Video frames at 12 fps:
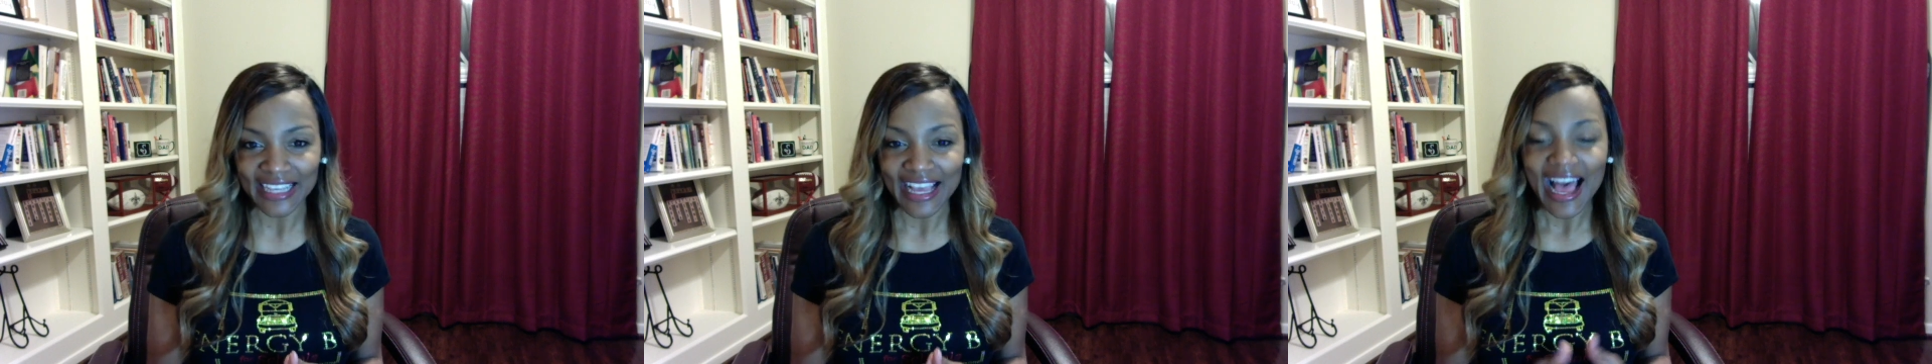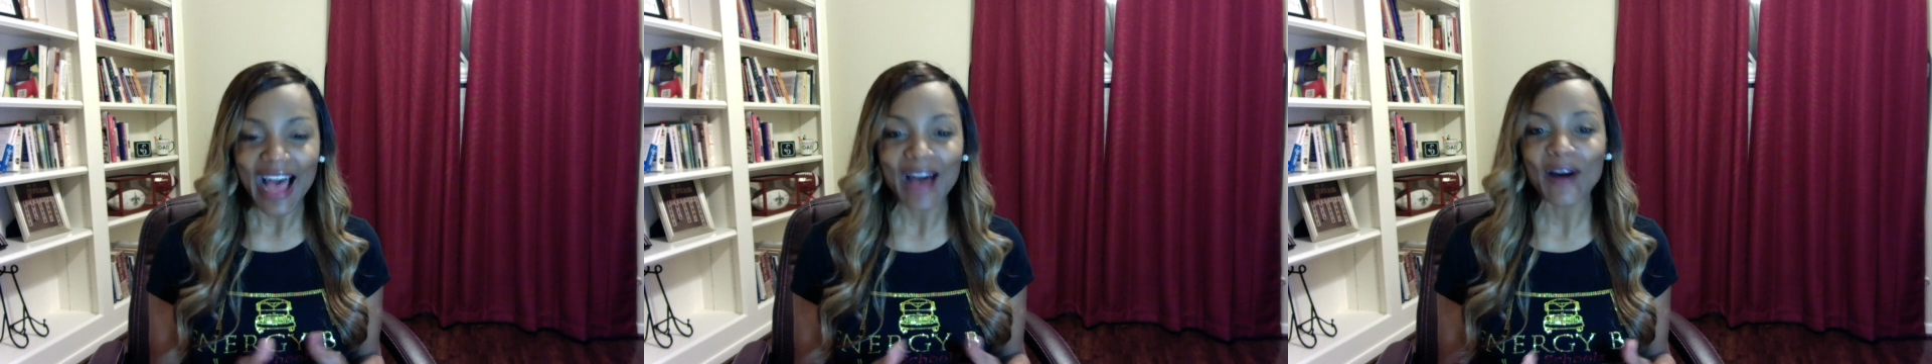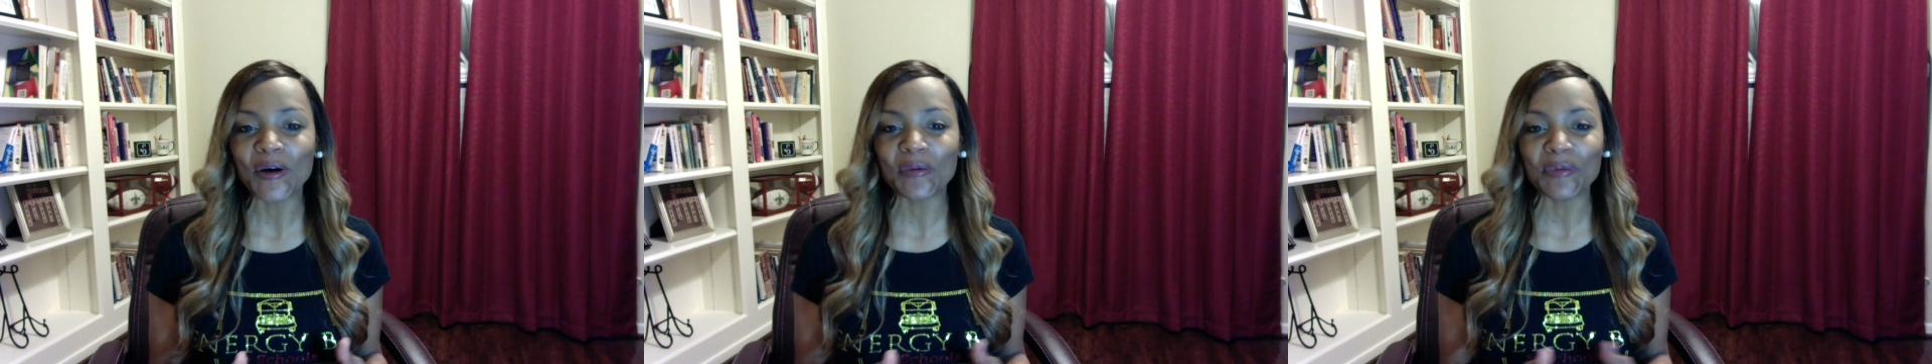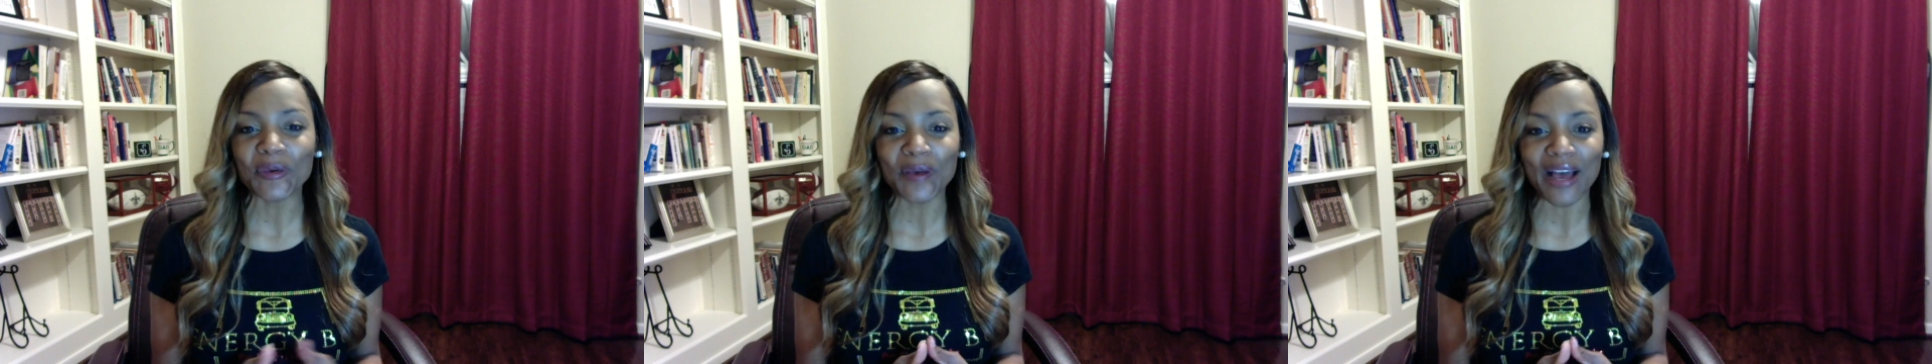I hope
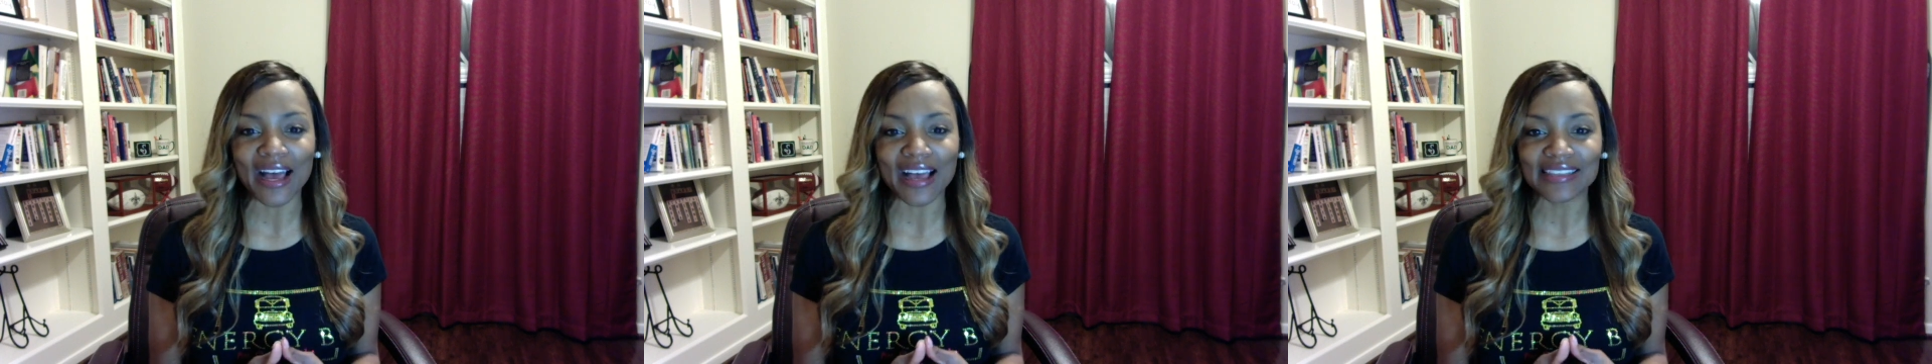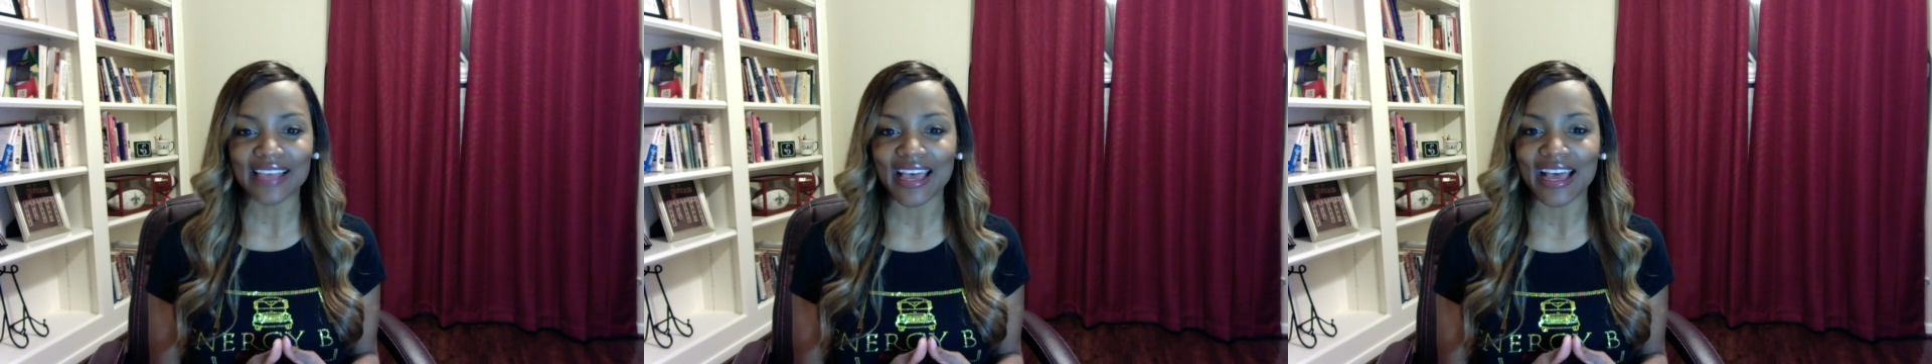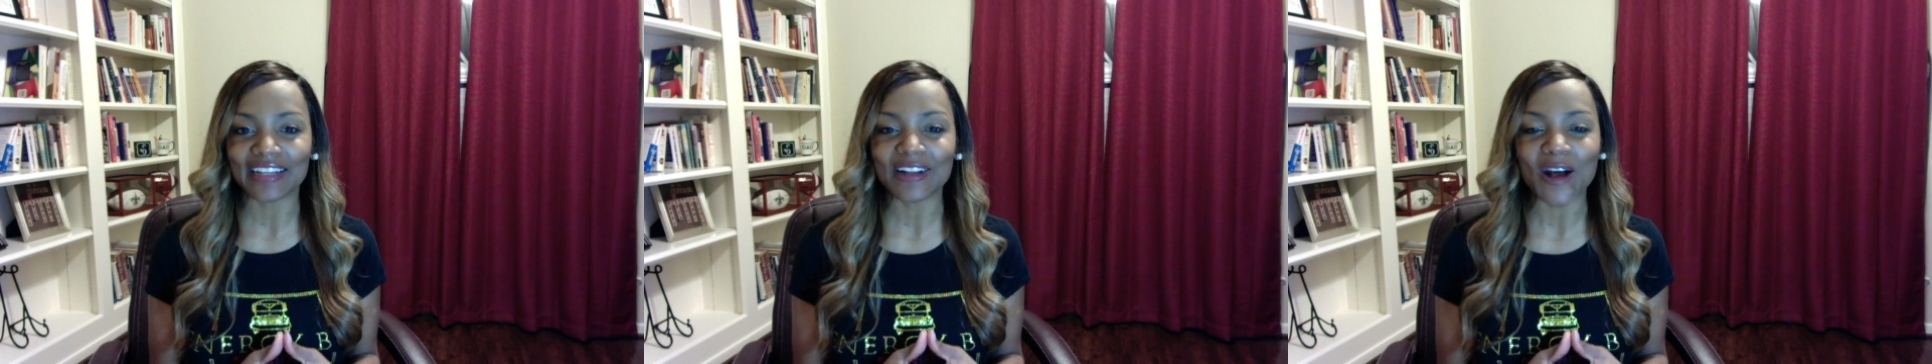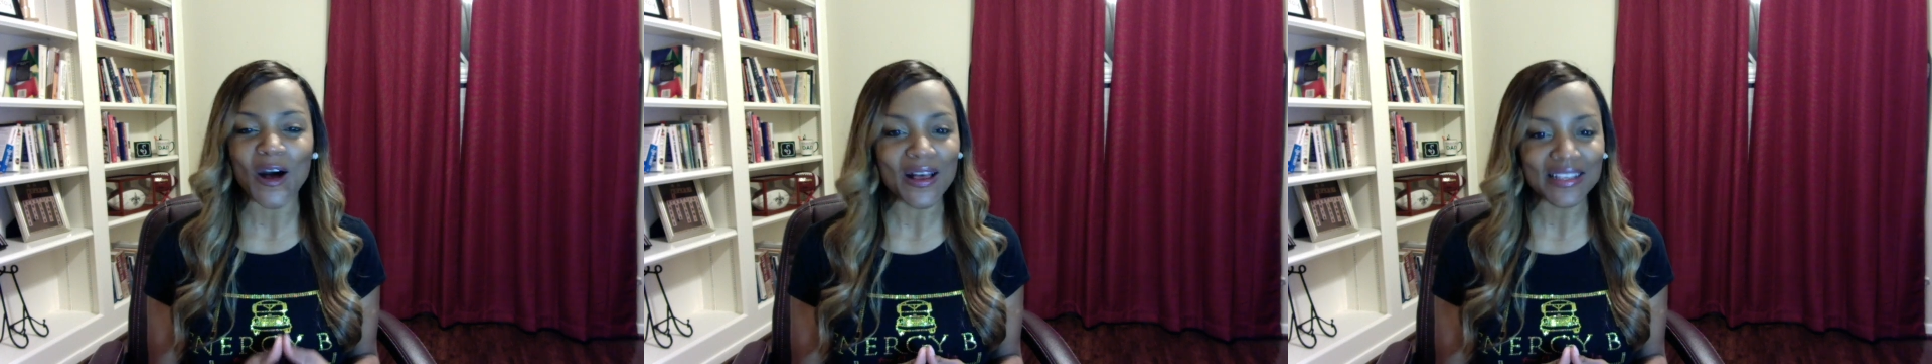you guys had an
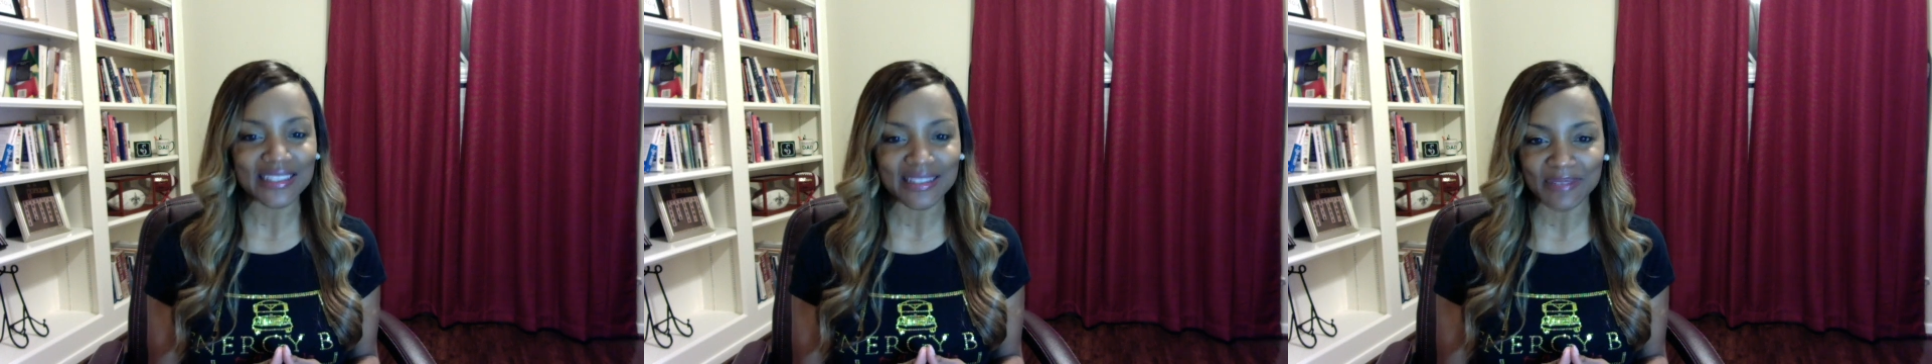awesome